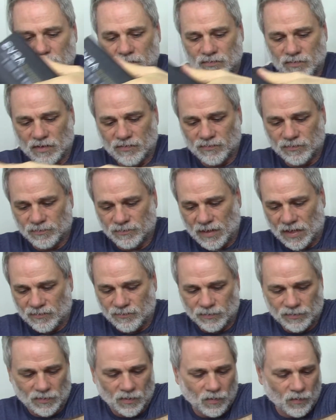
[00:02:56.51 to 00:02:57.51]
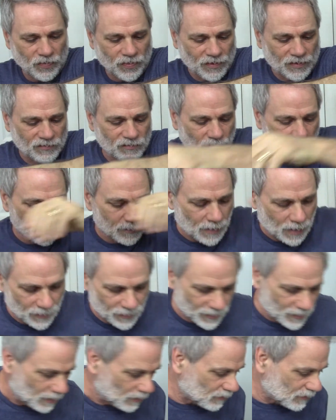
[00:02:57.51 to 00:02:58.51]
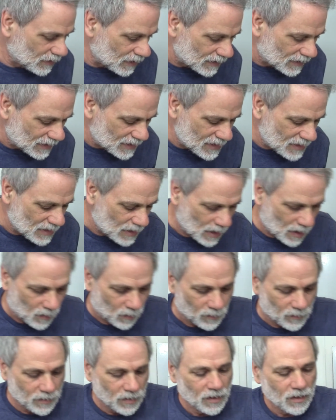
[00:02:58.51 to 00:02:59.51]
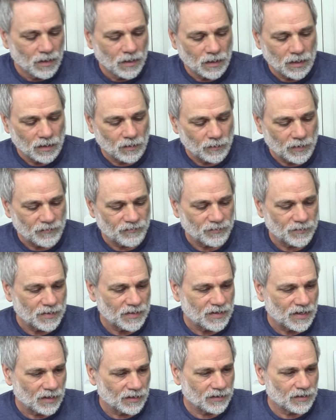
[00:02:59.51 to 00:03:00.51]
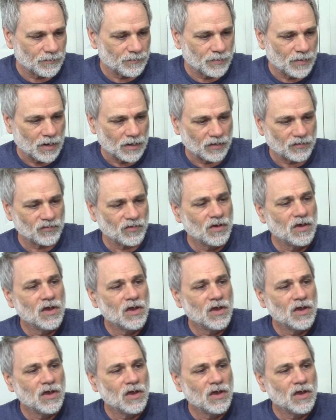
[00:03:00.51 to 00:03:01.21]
So that's, that's what the whole thing's all about there. Get the heat out and away from the delicate products,